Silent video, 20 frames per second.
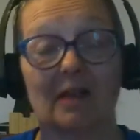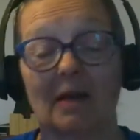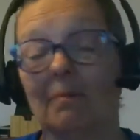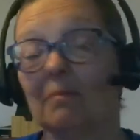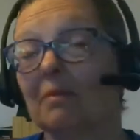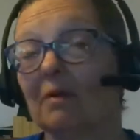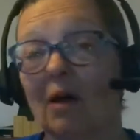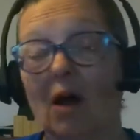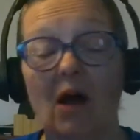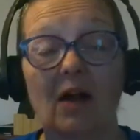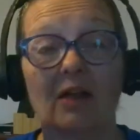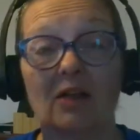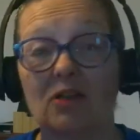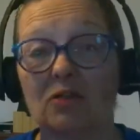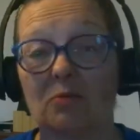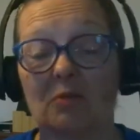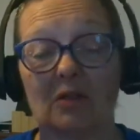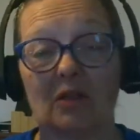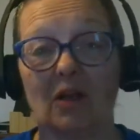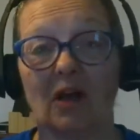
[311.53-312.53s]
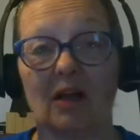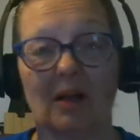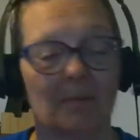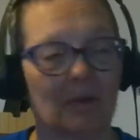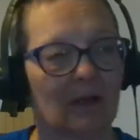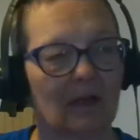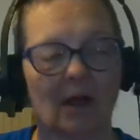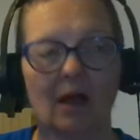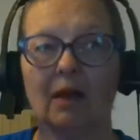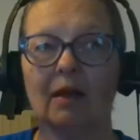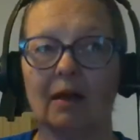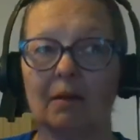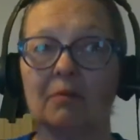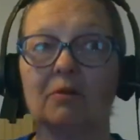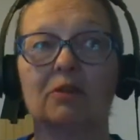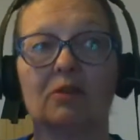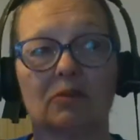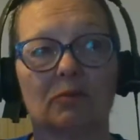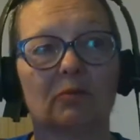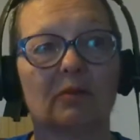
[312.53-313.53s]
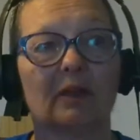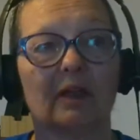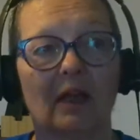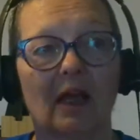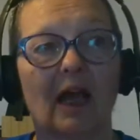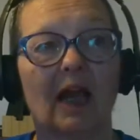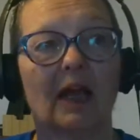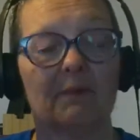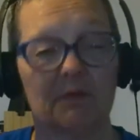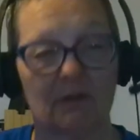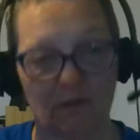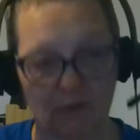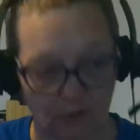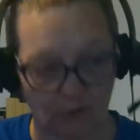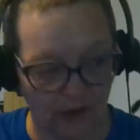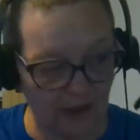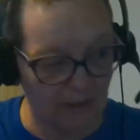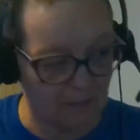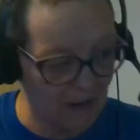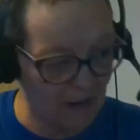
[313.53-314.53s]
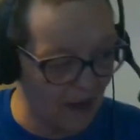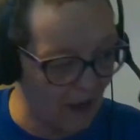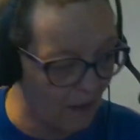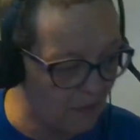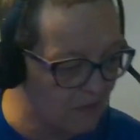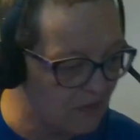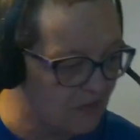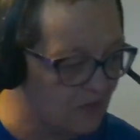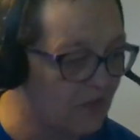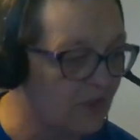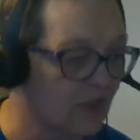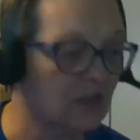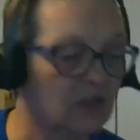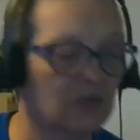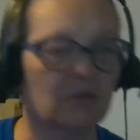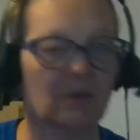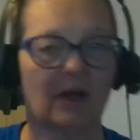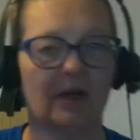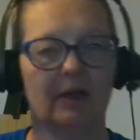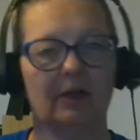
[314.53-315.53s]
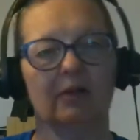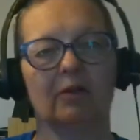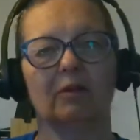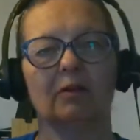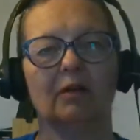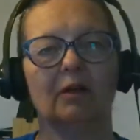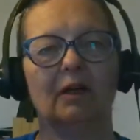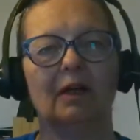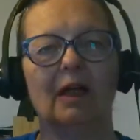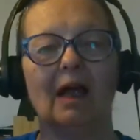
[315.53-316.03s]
I'm honest with God. I'm like, God, I'm just really kind of afraid about this right here.